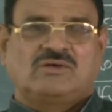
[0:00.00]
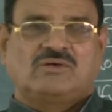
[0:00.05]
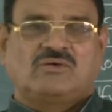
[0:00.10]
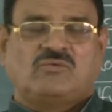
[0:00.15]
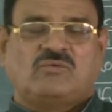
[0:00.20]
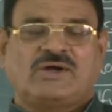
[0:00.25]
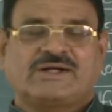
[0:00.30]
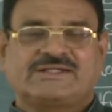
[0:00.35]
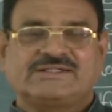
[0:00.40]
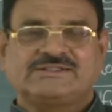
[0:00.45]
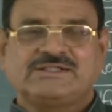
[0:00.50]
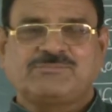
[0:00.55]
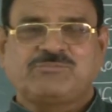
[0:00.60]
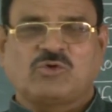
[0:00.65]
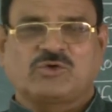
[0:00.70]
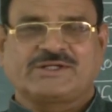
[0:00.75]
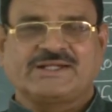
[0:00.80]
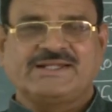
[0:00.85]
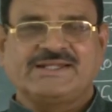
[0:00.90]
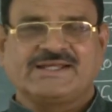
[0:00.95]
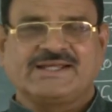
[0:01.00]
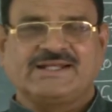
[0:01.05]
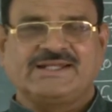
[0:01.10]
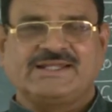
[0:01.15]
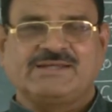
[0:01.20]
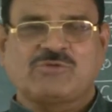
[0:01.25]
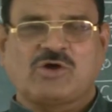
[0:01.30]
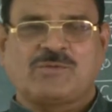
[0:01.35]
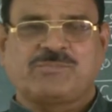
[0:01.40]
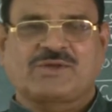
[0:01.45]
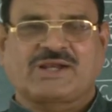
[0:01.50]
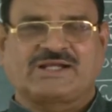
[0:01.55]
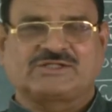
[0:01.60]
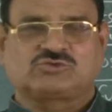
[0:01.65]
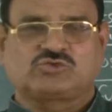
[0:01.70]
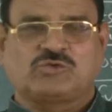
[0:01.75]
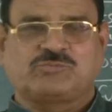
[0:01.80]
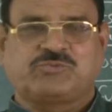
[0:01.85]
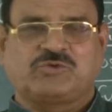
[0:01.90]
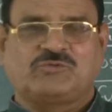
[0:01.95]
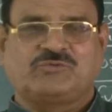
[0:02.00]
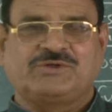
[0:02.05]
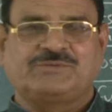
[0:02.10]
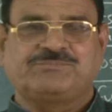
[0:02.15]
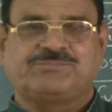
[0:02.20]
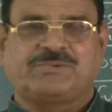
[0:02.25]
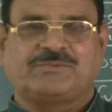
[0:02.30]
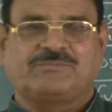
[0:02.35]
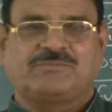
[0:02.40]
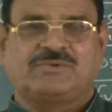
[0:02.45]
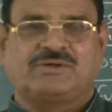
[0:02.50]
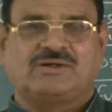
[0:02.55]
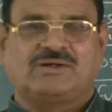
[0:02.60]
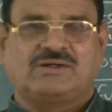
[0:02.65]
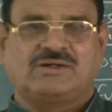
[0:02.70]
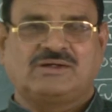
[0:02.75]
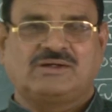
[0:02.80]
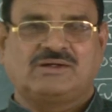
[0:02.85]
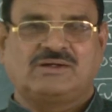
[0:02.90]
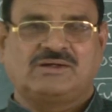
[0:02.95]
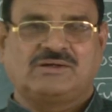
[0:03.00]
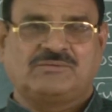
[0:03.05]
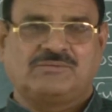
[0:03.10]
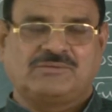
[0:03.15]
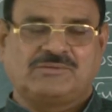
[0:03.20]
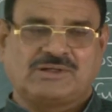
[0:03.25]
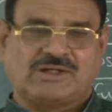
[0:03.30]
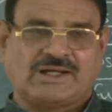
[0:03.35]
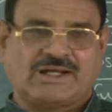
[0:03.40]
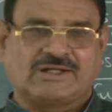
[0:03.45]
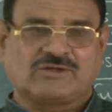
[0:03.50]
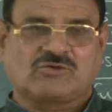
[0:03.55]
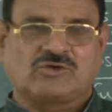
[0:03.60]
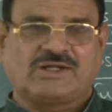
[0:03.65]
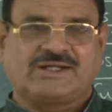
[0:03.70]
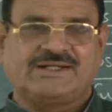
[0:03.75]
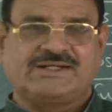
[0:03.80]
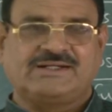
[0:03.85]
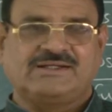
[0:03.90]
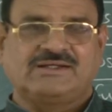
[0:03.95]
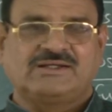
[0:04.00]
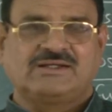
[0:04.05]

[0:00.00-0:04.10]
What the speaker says: What is the botanical name of graciopulvin alkaloid?